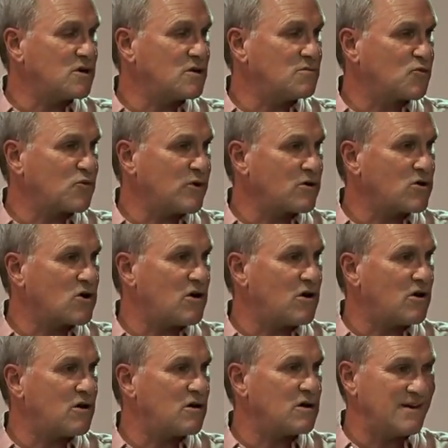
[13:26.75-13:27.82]
prayer
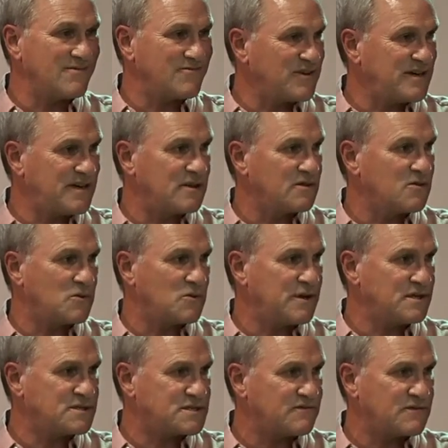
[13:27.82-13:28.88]
call every day of the week,
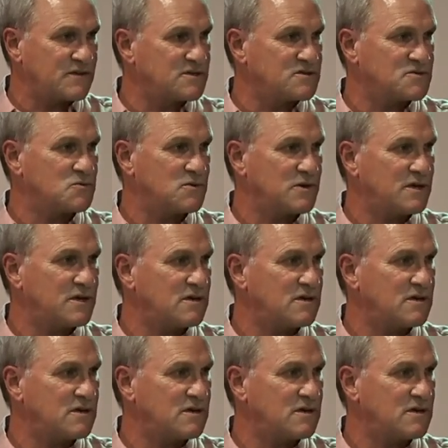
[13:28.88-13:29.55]
seven days a week.